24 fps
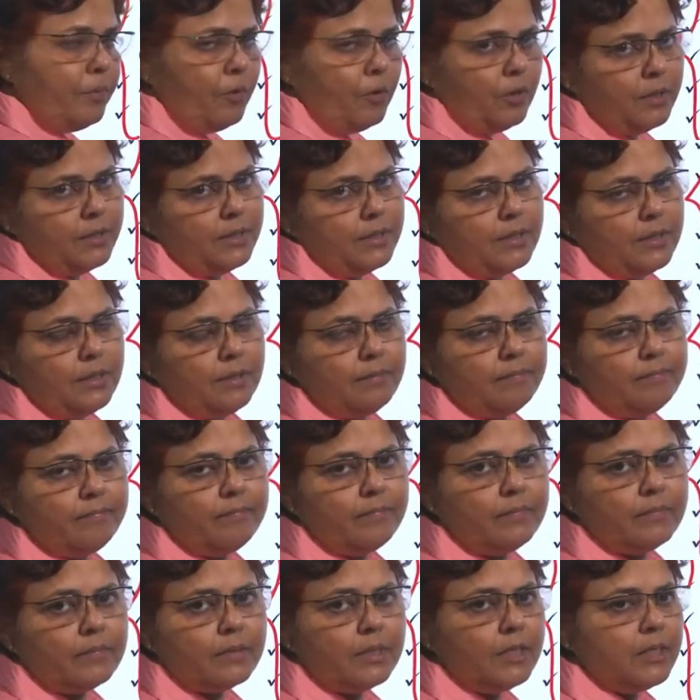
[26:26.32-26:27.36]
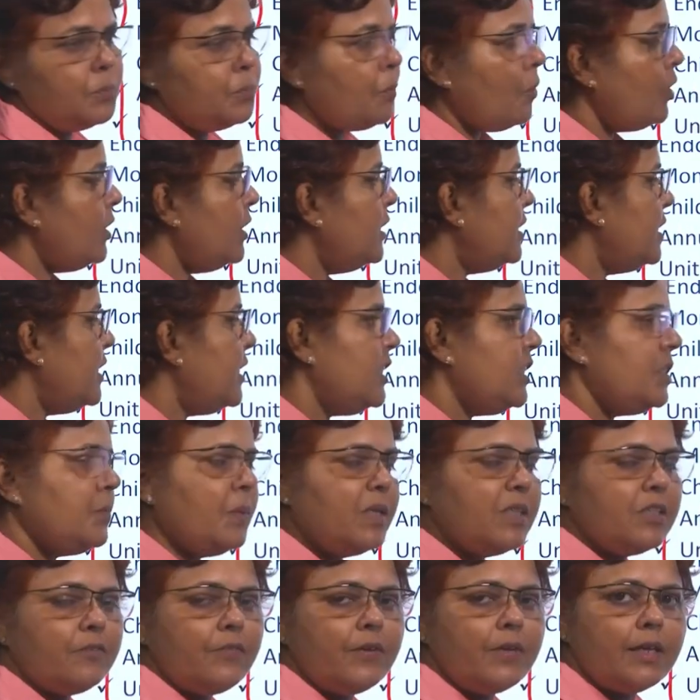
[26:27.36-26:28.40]
policy. This policy is
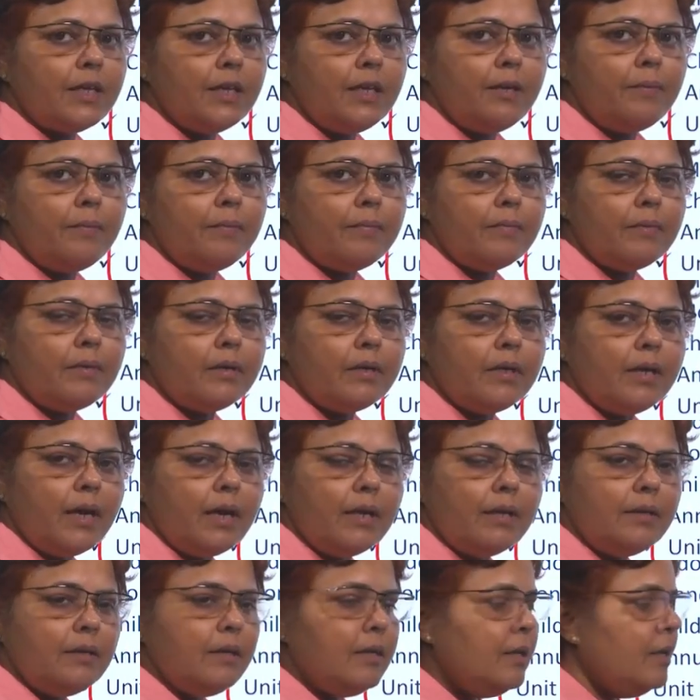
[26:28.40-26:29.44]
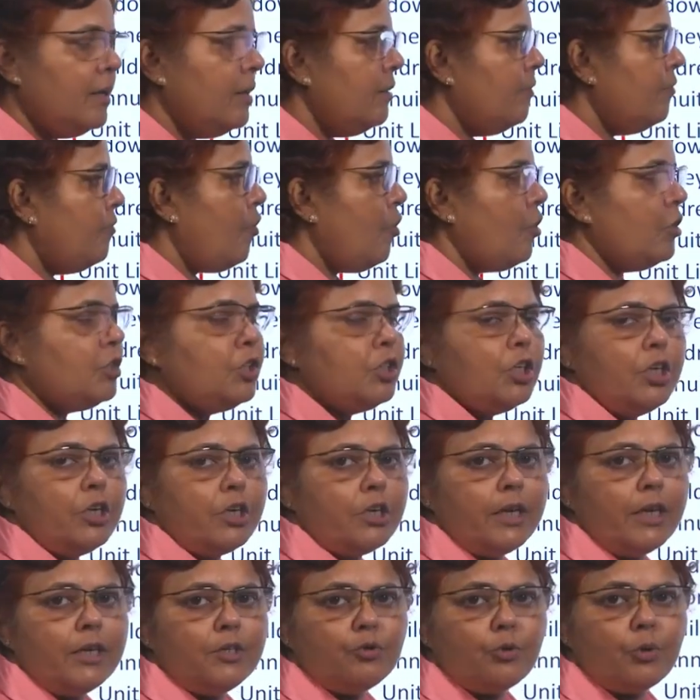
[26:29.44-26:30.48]
specifically done for
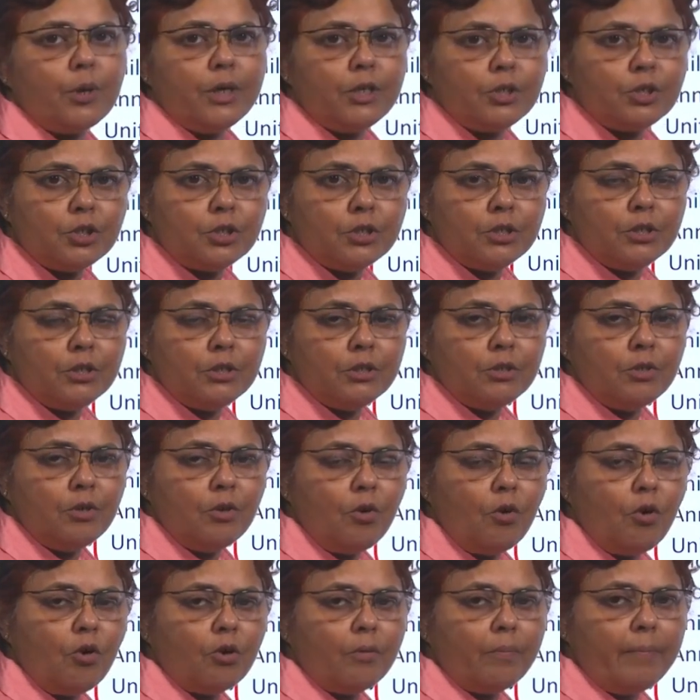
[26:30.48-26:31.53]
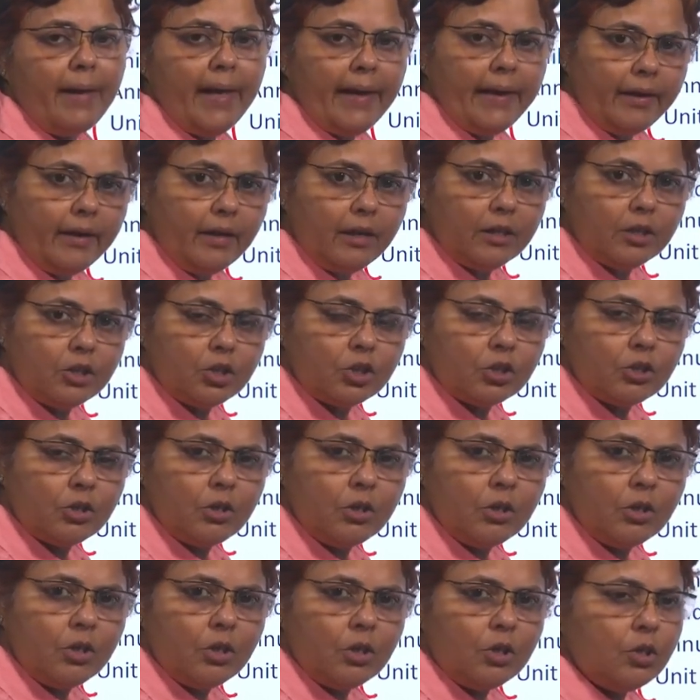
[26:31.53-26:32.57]
children education or marriage.
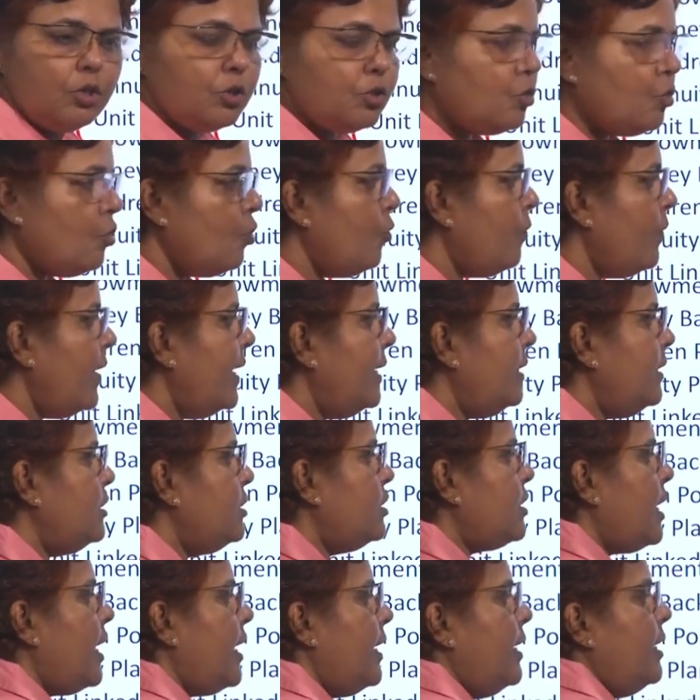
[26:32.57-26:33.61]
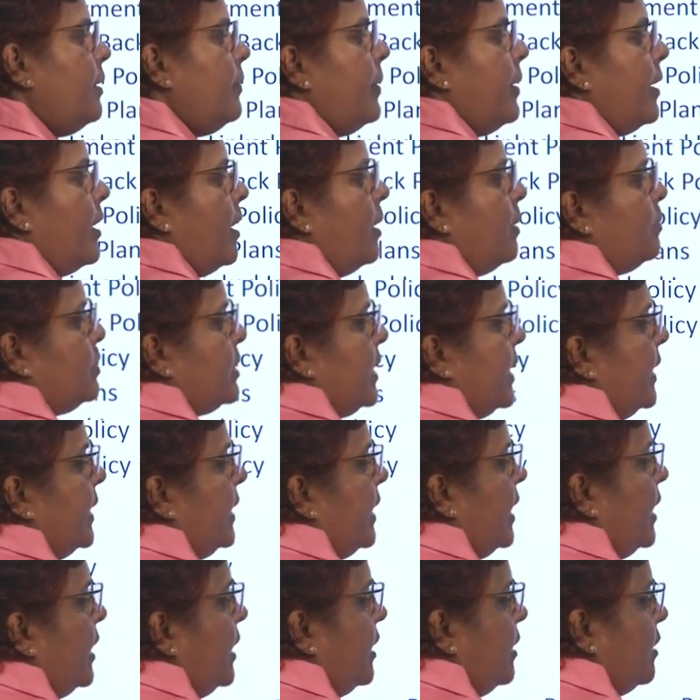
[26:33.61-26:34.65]
So, when child becomes
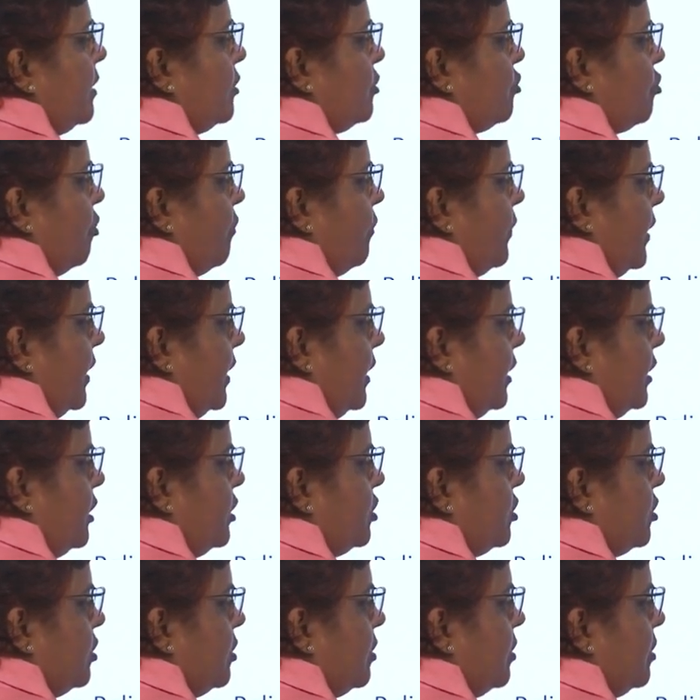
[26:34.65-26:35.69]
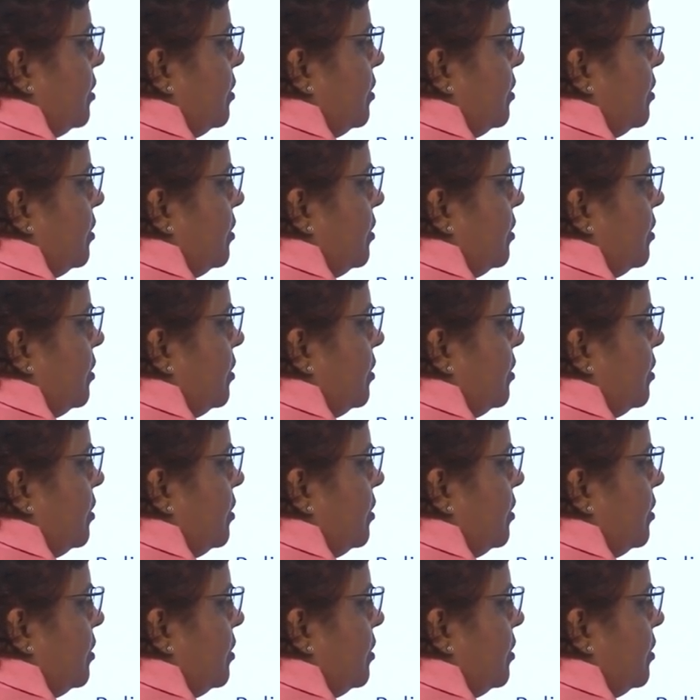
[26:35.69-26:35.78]
18 years of age,